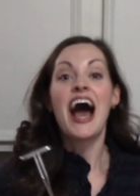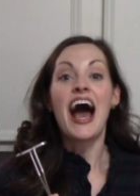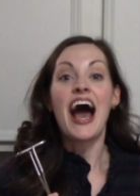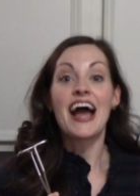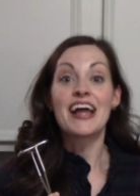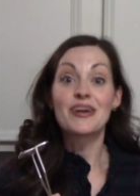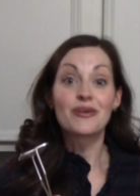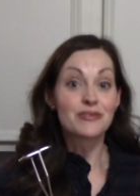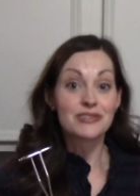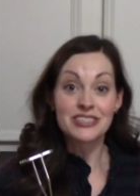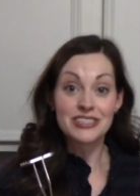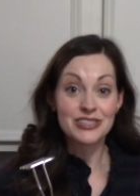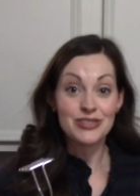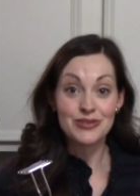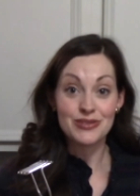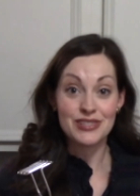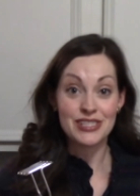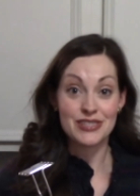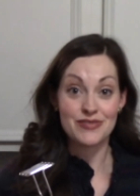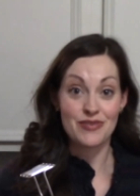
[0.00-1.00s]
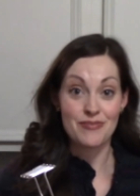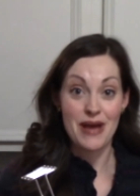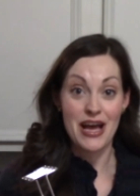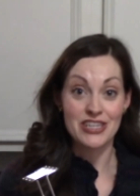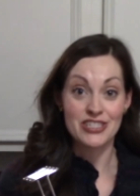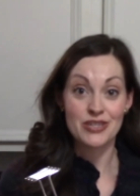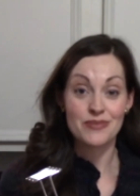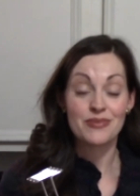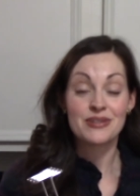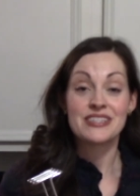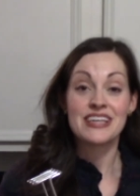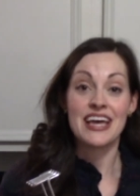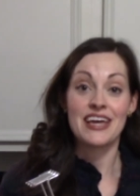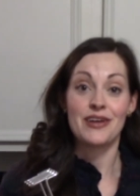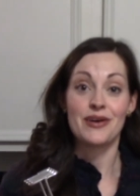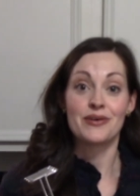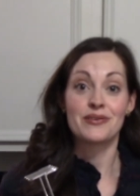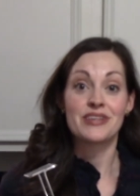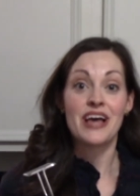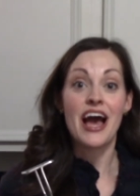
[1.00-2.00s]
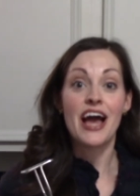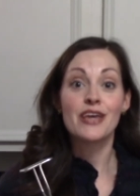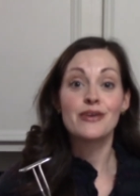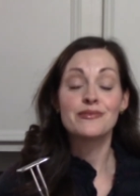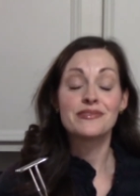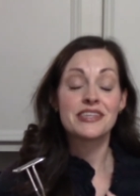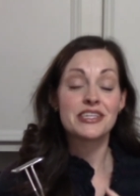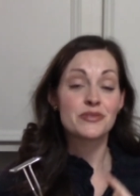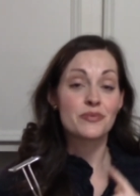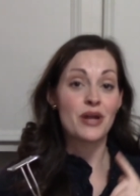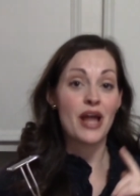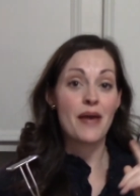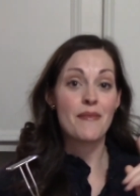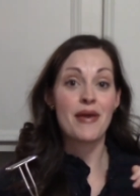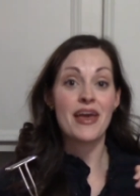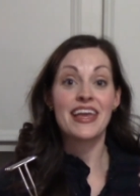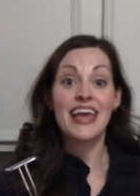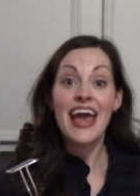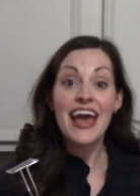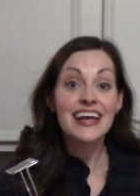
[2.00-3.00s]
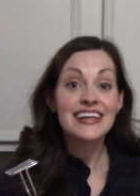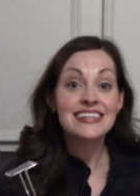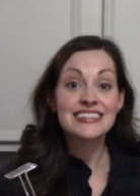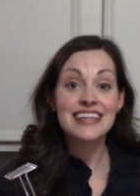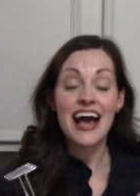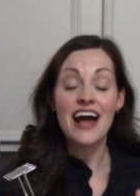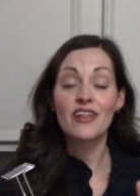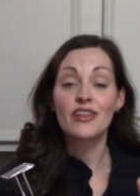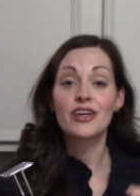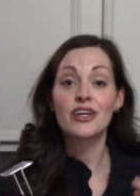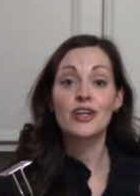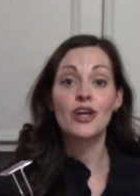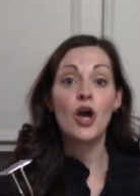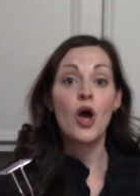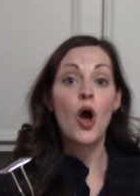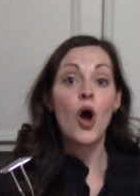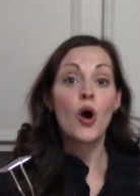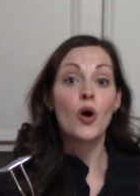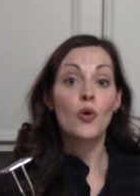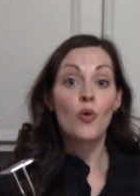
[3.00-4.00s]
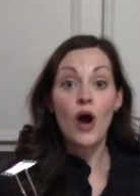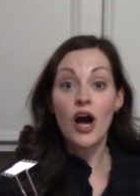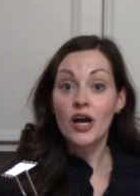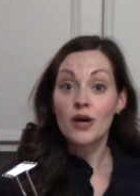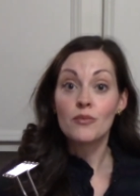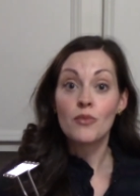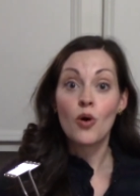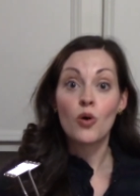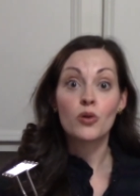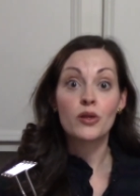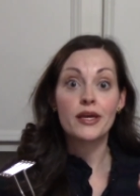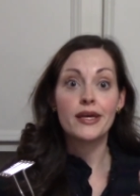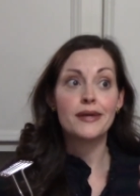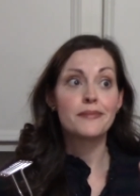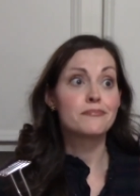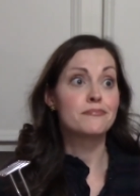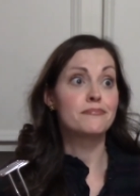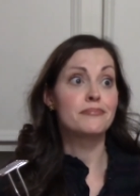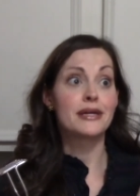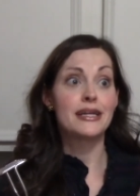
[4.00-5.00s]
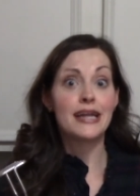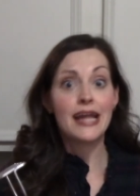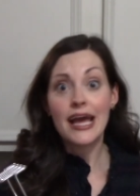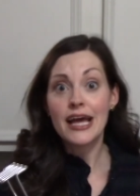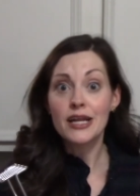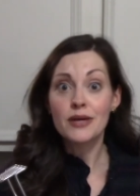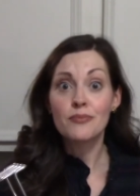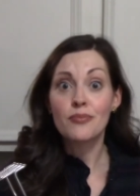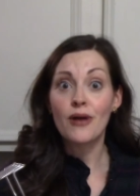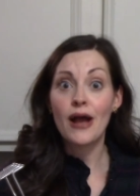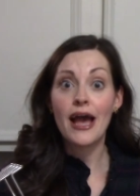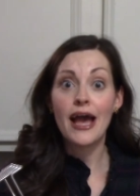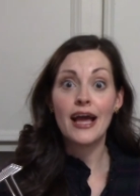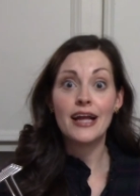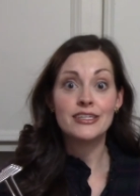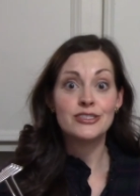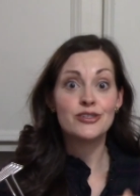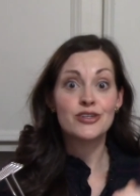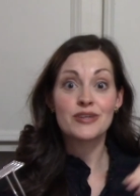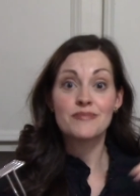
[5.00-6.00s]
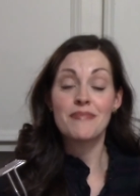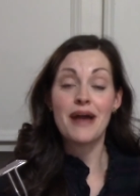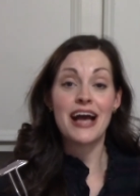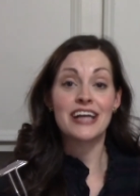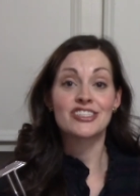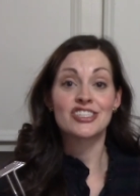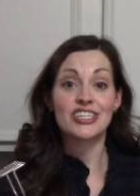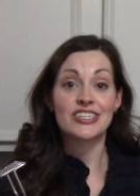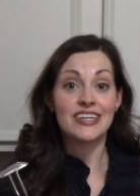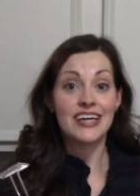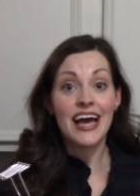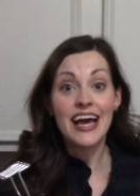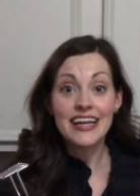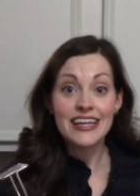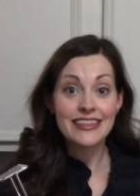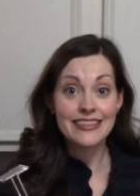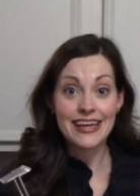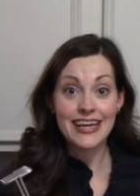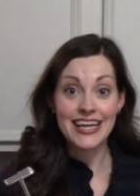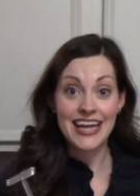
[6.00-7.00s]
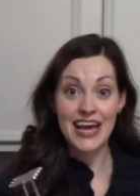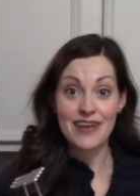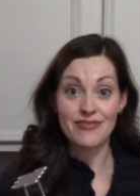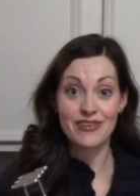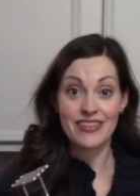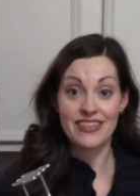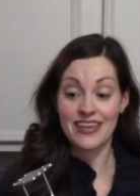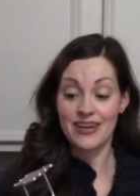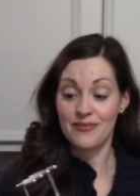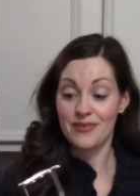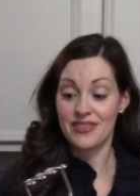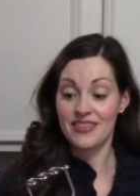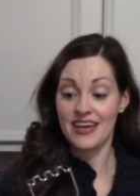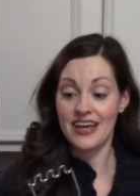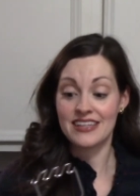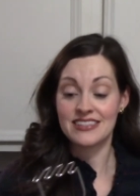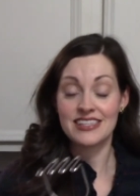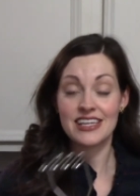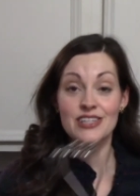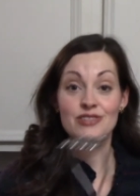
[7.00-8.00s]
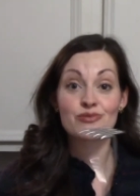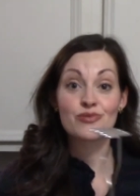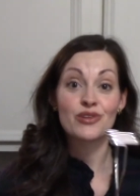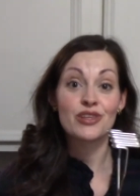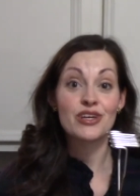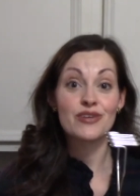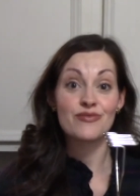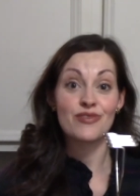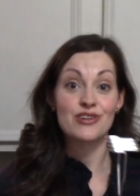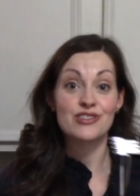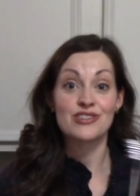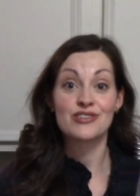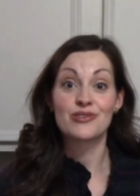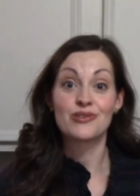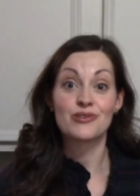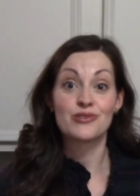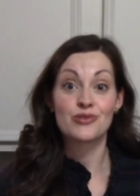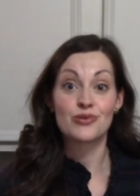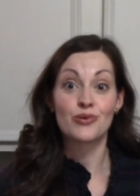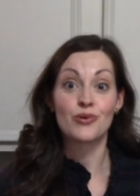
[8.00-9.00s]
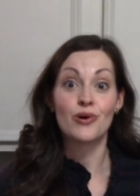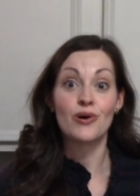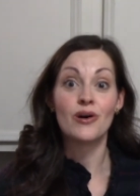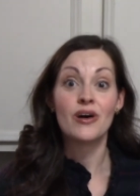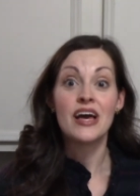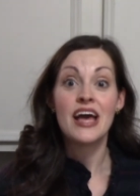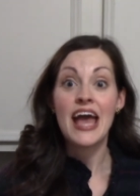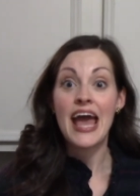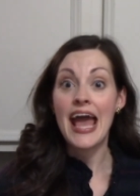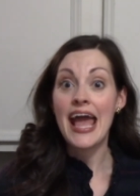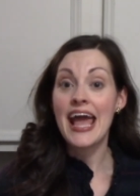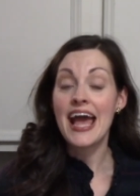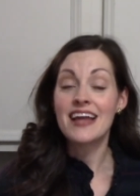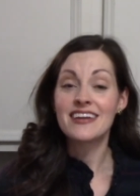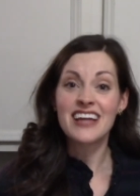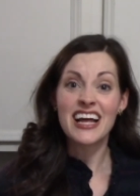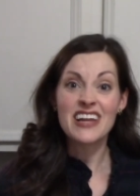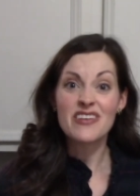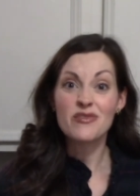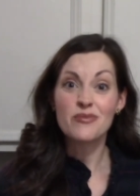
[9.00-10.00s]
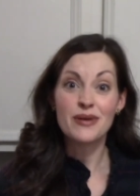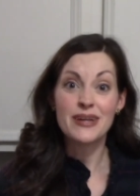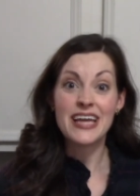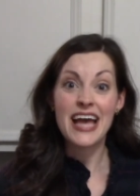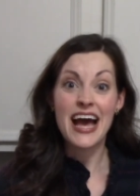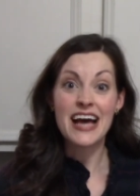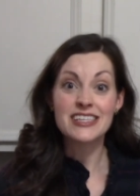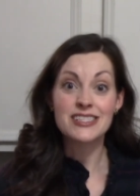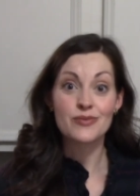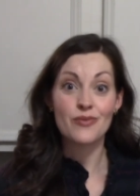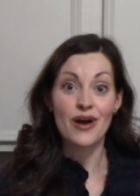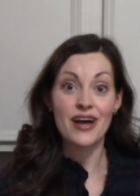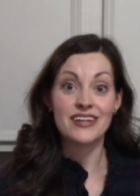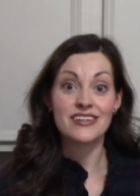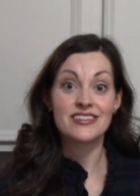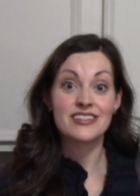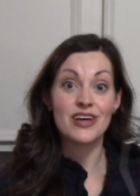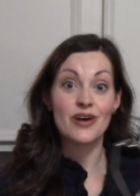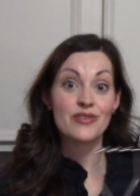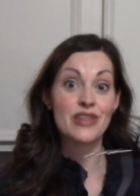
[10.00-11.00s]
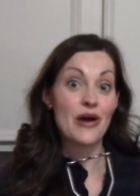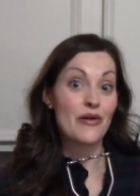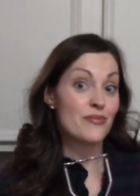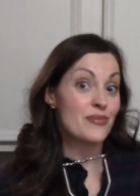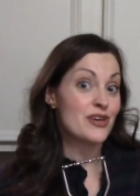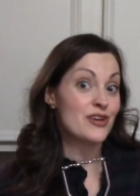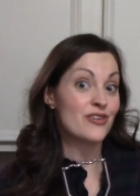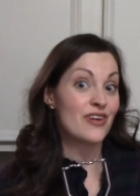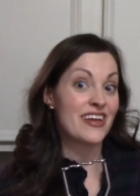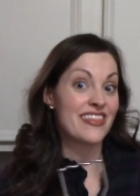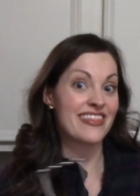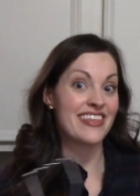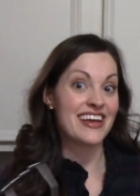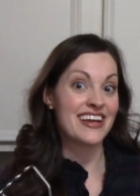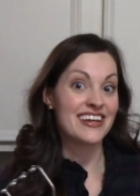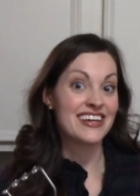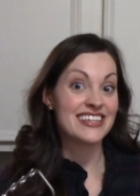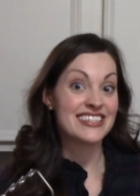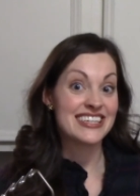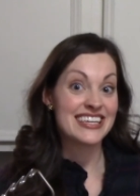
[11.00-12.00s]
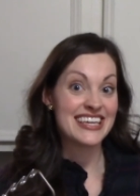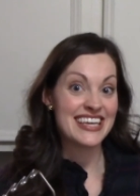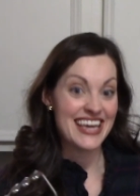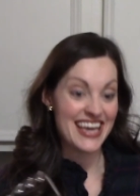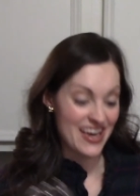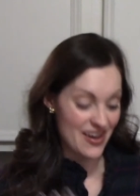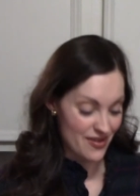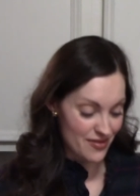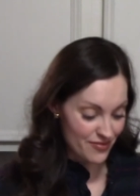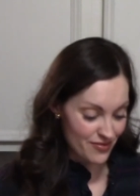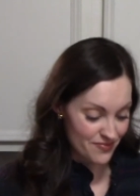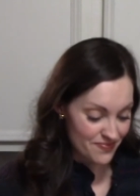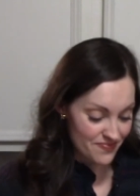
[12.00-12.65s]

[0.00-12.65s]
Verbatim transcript: I don't just use this for mashing potatoes. I use this when I make egg salad, guacamole, banana bread. You can mash anything and everything with this. It's really a versatile tool, and not everybody has one, so that would be a great thing to give.